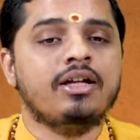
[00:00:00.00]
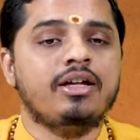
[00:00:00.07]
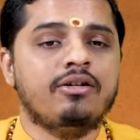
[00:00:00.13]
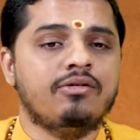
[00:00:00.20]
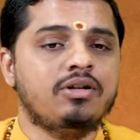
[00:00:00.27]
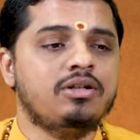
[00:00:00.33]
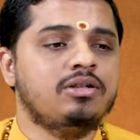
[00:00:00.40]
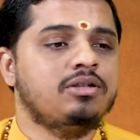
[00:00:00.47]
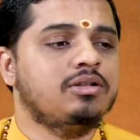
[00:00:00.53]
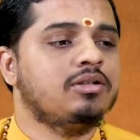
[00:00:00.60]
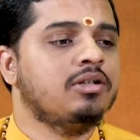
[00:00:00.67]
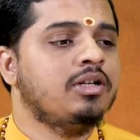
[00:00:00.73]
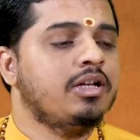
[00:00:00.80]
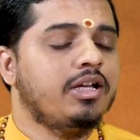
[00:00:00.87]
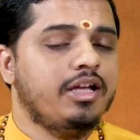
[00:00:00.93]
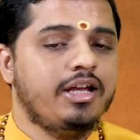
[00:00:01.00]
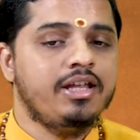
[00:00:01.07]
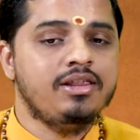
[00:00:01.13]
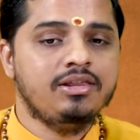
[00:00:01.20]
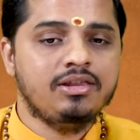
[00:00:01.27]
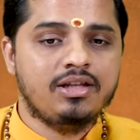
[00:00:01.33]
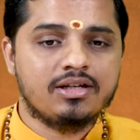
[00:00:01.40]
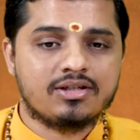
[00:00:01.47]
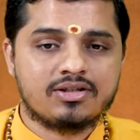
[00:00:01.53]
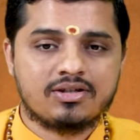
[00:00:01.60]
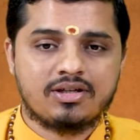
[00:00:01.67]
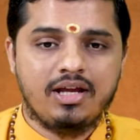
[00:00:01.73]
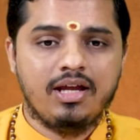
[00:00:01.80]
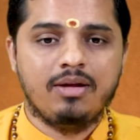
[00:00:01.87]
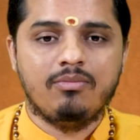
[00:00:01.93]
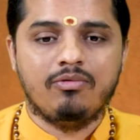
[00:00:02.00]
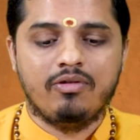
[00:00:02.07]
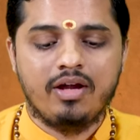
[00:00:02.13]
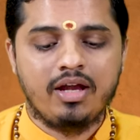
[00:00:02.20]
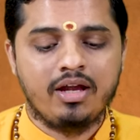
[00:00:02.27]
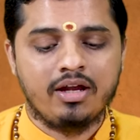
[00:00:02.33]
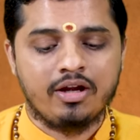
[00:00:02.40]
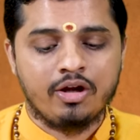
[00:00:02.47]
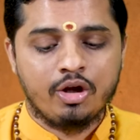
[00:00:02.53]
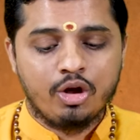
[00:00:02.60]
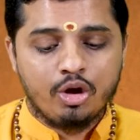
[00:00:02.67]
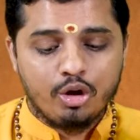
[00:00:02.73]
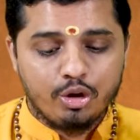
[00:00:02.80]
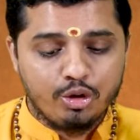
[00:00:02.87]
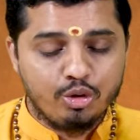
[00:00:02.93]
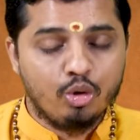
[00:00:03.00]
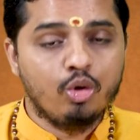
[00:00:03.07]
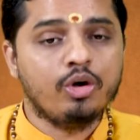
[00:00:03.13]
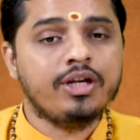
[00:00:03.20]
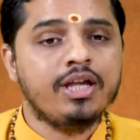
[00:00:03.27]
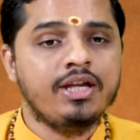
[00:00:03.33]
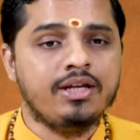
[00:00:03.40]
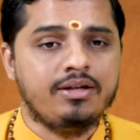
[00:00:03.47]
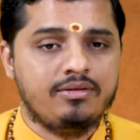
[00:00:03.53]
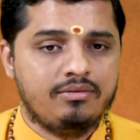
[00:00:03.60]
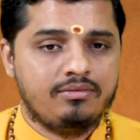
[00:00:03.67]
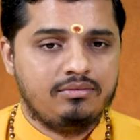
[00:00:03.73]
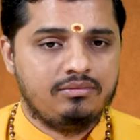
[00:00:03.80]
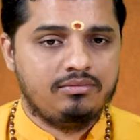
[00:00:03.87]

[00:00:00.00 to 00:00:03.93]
eva, in the same way, yogi,